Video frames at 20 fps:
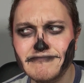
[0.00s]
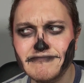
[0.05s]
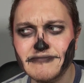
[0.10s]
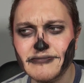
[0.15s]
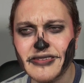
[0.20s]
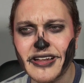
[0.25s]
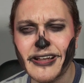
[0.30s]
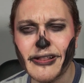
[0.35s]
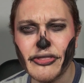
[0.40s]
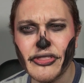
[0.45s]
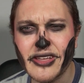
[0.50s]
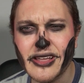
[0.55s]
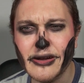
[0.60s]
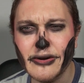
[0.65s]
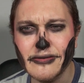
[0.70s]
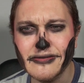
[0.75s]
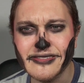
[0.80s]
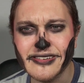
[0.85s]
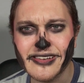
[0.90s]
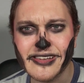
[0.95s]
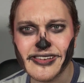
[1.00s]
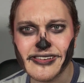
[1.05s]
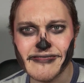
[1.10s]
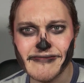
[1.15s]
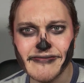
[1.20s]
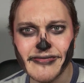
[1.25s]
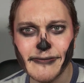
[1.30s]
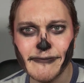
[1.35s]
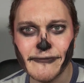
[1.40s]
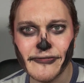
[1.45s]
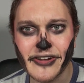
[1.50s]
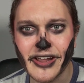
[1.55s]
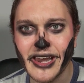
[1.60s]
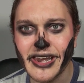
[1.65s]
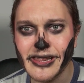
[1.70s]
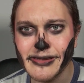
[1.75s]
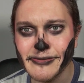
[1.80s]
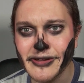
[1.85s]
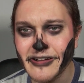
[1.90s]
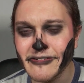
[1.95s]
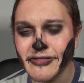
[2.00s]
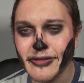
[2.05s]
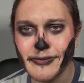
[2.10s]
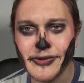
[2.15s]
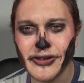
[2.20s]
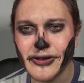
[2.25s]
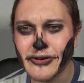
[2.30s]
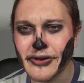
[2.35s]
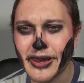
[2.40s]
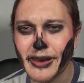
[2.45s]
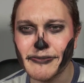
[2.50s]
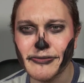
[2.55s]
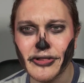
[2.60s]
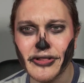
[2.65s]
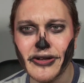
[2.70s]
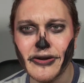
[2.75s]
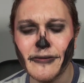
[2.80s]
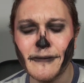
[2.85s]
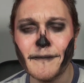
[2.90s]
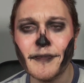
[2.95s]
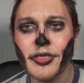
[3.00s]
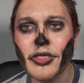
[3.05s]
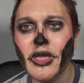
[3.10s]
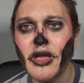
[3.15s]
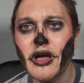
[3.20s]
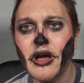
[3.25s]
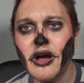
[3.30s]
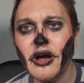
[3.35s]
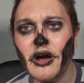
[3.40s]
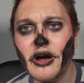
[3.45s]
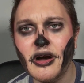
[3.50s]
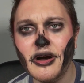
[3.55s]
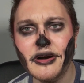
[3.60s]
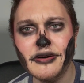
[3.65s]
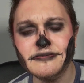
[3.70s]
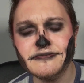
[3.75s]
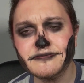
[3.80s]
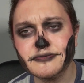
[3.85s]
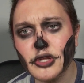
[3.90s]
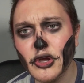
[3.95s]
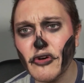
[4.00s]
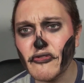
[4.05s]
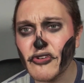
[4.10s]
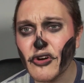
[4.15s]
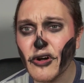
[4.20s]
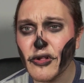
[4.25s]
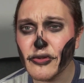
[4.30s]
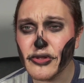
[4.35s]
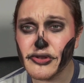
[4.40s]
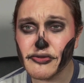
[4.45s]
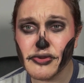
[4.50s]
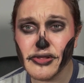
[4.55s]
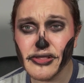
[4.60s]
Anything else I'm forgetting about? Let me know down below. Overall, it was really